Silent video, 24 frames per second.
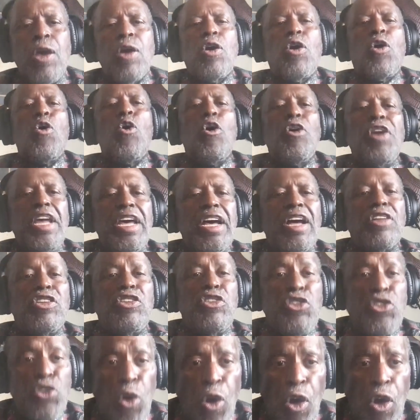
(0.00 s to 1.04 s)
Cornell
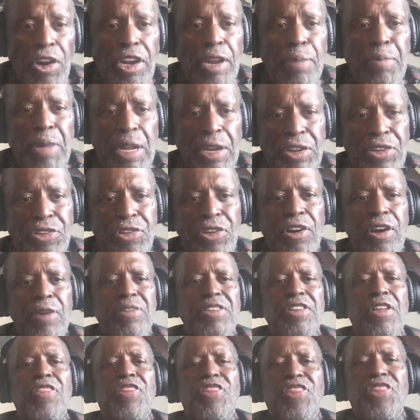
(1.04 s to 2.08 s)
joined the military and
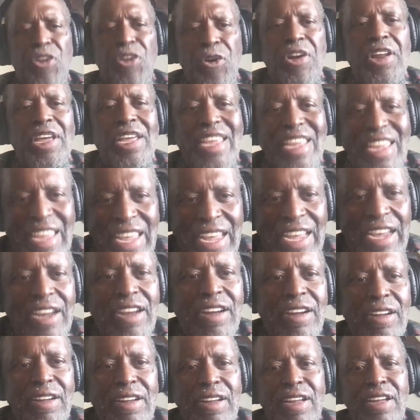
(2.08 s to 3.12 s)
was a
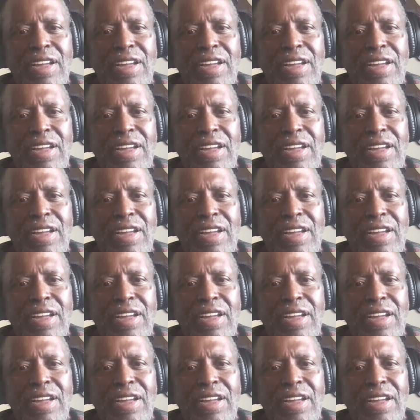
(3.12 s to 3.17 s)
30-year,